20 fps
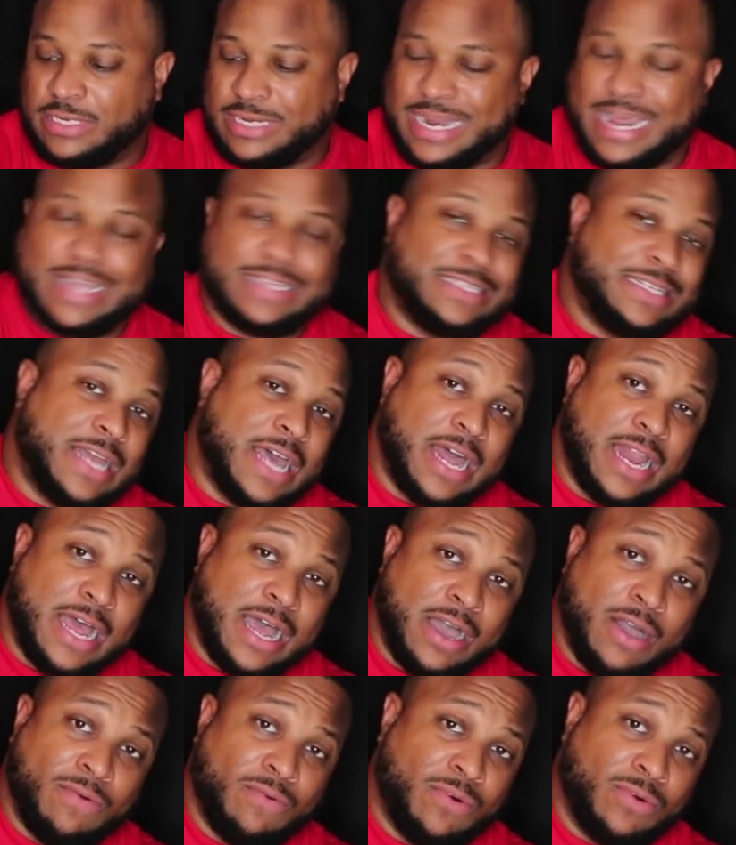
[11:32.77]
That's not
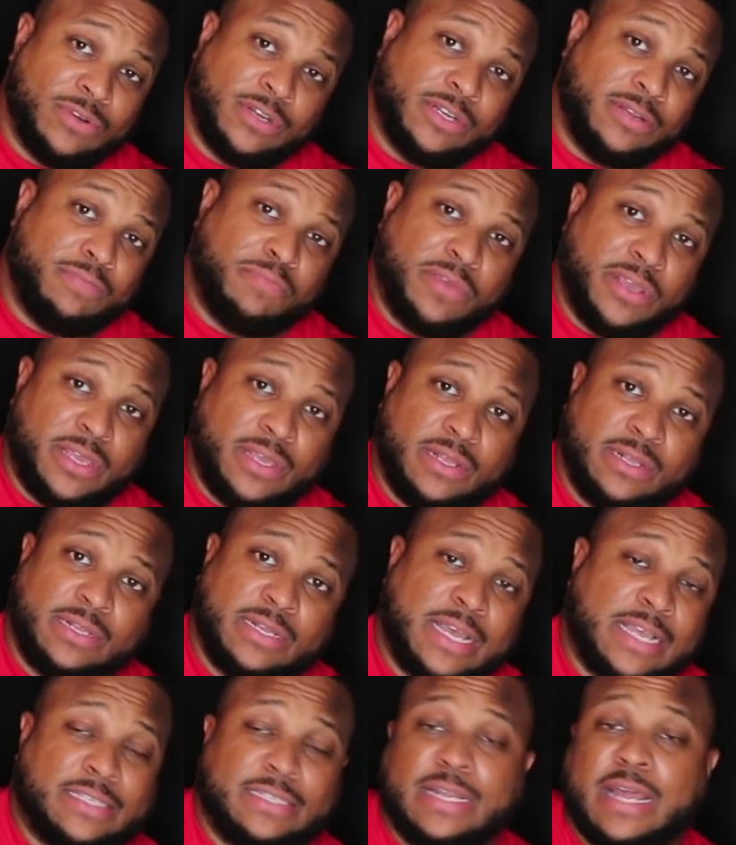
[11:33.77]
how I want it to be.
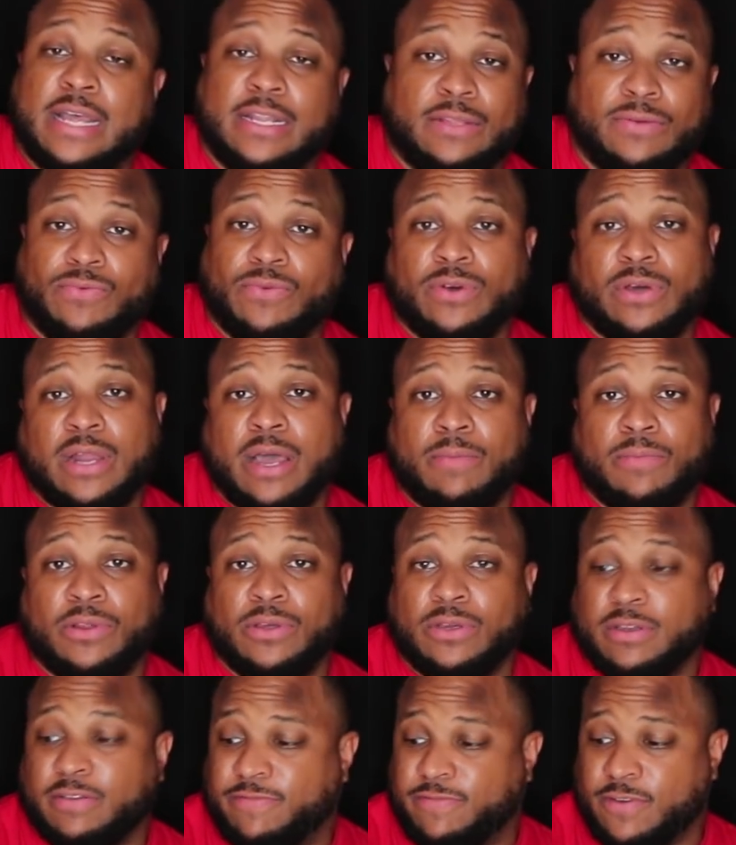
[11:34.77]
That's not the one I'm
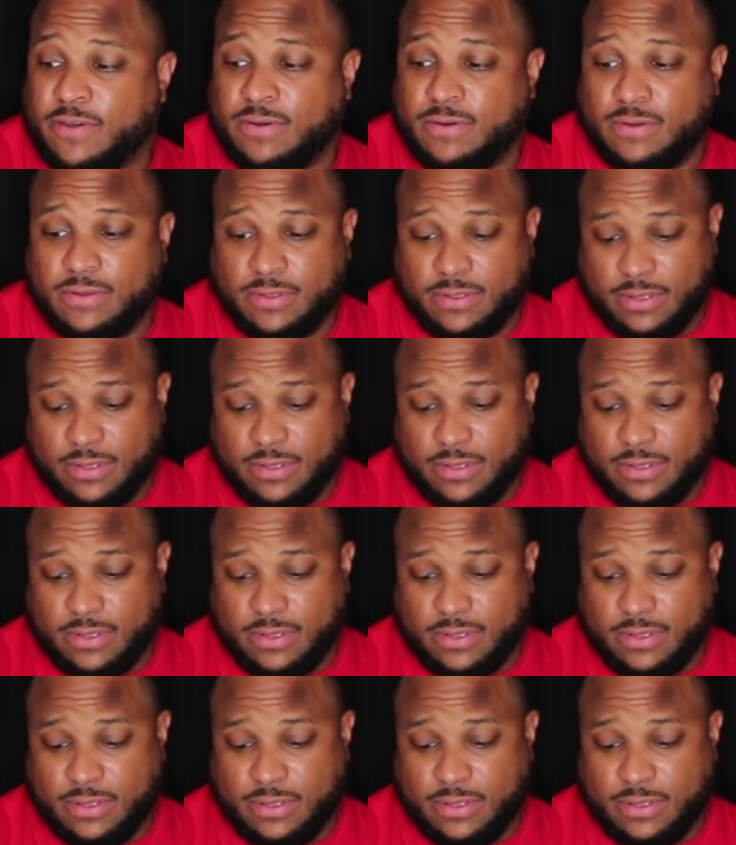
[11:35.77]
looking for.